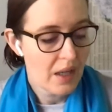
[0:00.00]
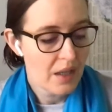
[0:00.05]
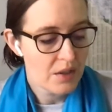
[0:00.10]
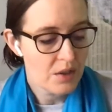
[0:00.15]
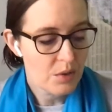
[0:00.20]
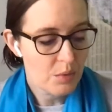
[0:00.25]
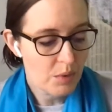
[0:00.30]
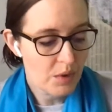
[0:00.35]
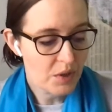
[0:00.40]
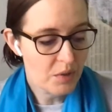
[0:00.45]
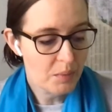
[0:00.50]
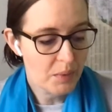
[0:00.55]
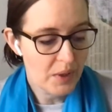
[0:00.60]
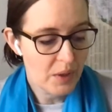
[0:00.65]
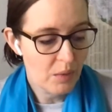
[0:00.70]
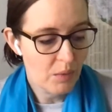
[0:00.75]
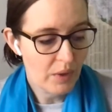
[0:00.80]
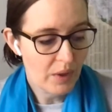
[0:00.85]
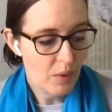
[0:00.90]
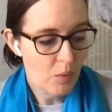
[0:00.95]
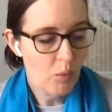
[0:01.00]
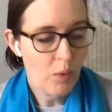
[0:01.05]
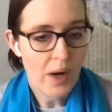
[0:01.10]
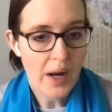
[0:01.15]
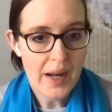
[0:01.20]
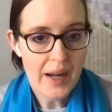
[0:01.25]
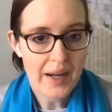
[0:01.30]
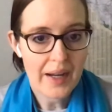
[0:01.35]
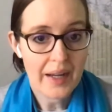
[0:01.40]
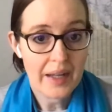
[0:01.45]
just want to explain like
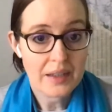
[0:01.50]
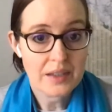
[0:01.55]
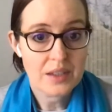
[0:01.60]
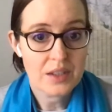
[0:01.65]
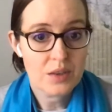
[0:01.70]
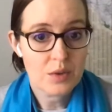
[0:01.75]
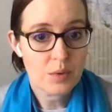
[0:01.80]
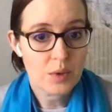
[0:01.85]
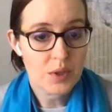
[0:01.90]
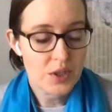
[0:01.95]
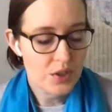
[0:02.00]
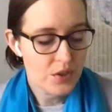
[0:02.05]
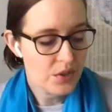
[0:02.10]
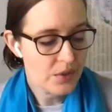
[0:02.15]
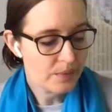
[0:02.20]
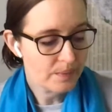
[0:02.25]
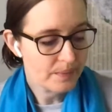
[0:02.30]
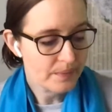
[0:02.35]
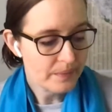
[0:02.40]
why I asked these questions.